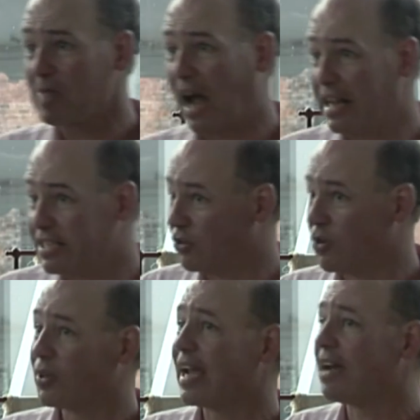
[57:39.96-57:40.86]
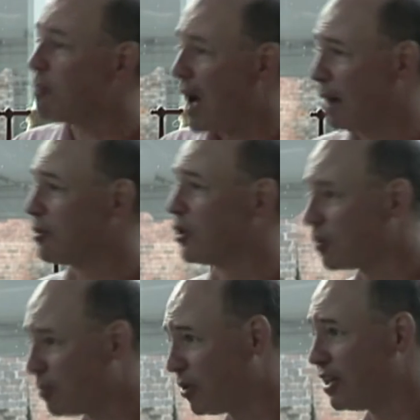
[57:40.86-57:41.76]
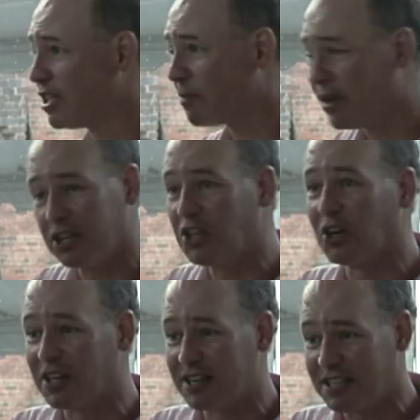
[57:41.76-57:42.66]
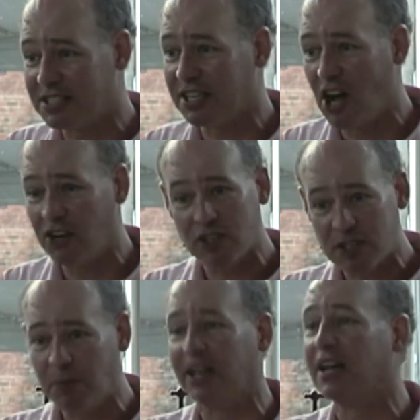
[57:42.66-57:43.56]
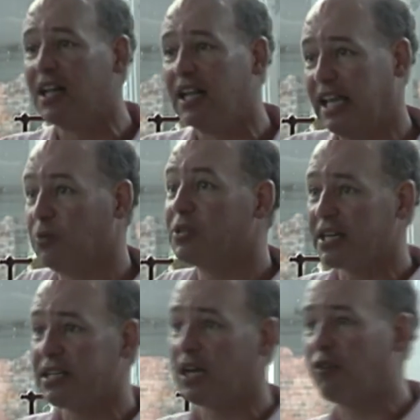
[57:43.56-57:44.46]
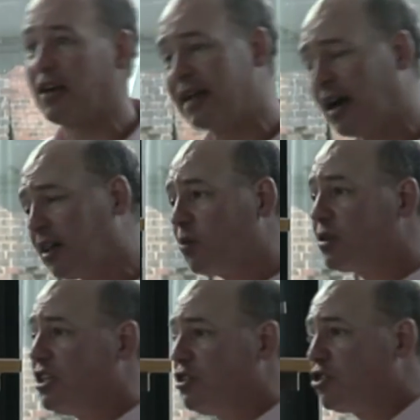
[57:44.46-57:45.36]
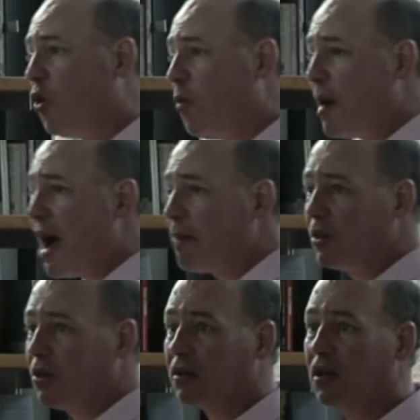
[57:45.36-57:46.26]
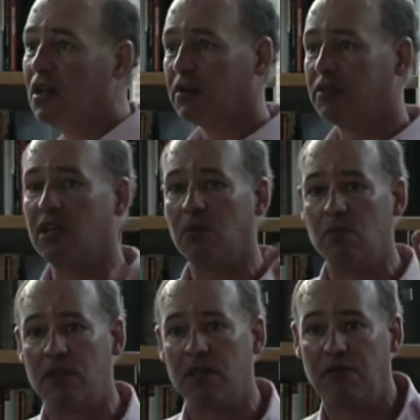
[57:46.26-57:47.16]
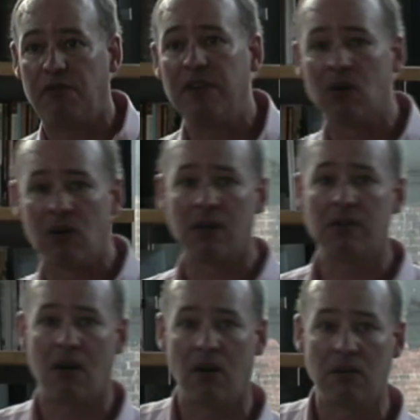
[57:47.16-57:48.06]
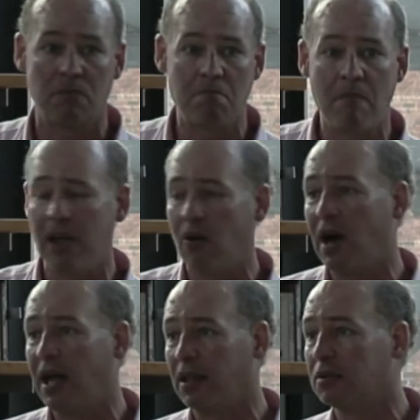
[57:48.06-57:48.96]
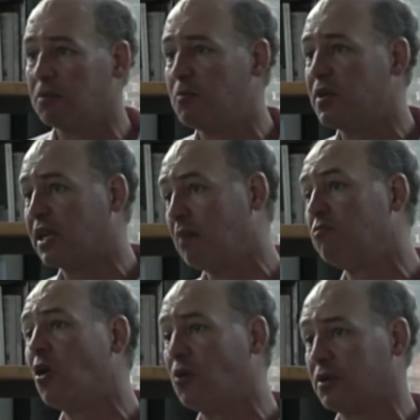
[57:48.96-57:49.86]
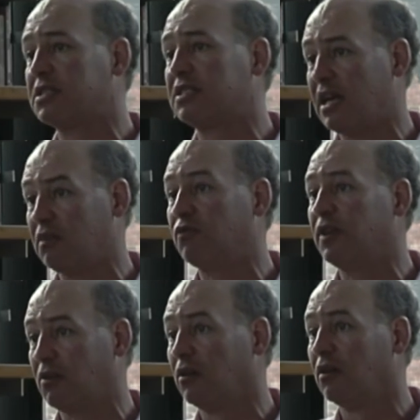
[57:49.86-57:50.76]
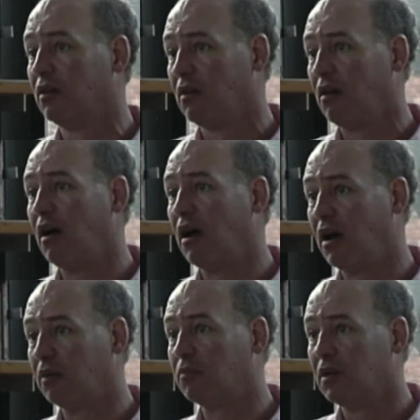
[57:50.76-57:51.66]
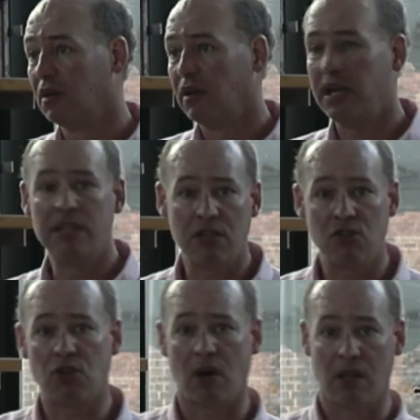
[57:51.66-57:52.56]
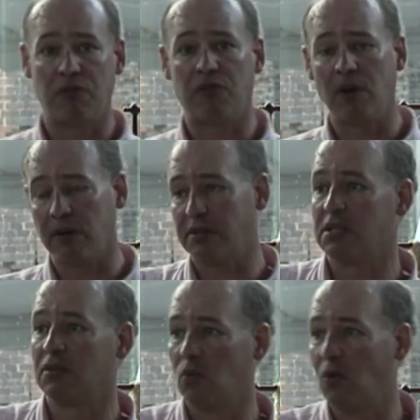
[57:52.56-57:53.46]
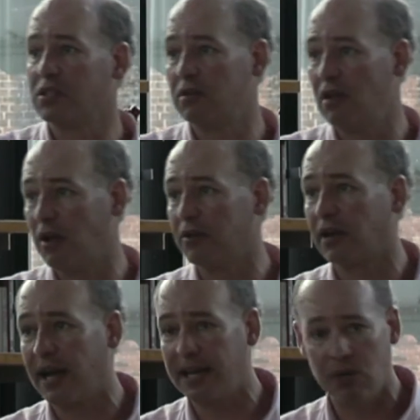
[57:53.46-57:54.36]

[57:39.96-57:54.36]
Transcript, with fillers: I didn't know they had popular policemen in the early 1900s, but he was identified. Not only was he so popular the the field on, on Mayo Island became known as Tate Field. Um, and then Charlie Ferguson was another guy.